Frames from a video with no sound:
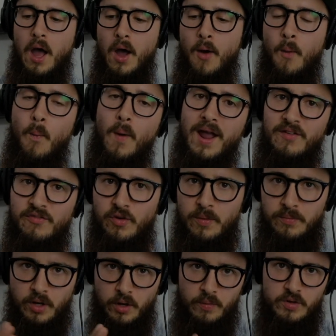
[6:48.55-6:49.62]
away
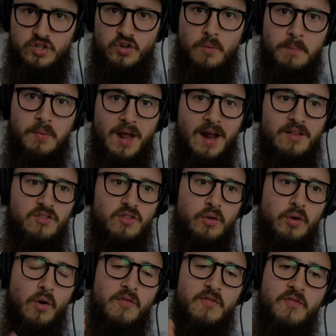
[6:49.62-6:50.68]
from the original plant, so
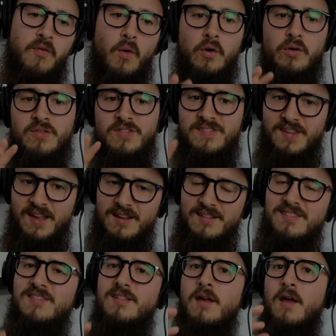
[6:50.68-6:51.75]
your 4 to
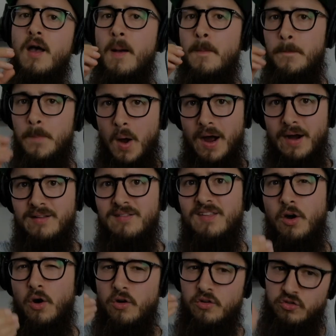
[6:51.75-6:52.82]
6 vines
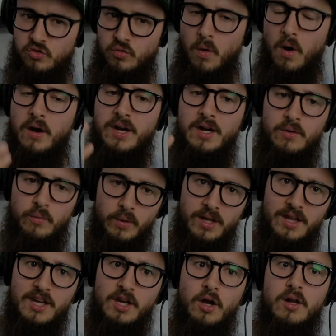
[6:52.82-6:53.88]
that are strong and
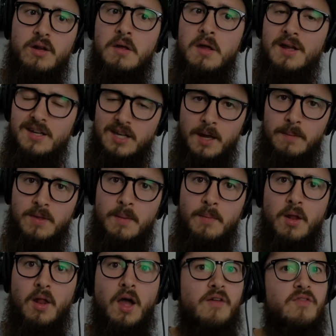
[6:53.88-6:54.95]
really good, keep them
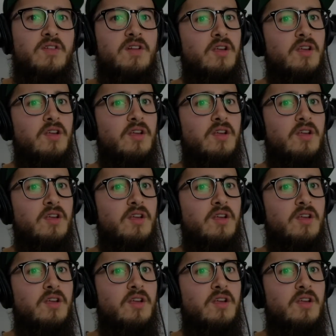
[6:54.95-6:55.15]
alive.